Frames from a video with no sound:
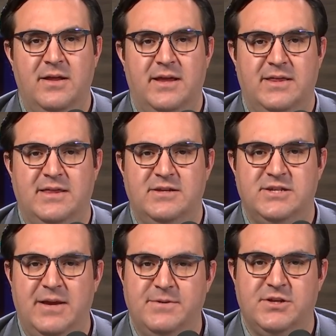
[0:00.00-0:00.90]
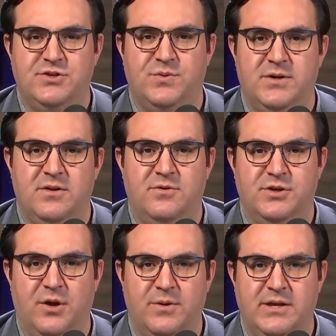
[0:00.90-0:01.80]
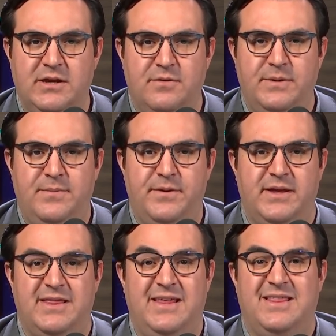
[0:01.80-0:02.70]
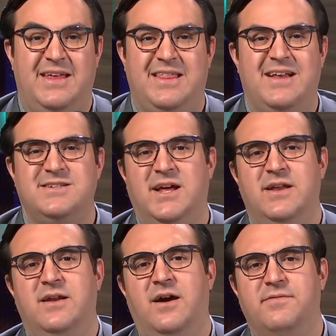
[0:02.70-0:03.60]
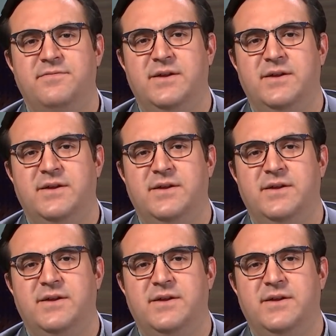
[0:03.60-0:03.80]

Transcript: like the statements on Twitter alone to go and kill people, like that's not enough.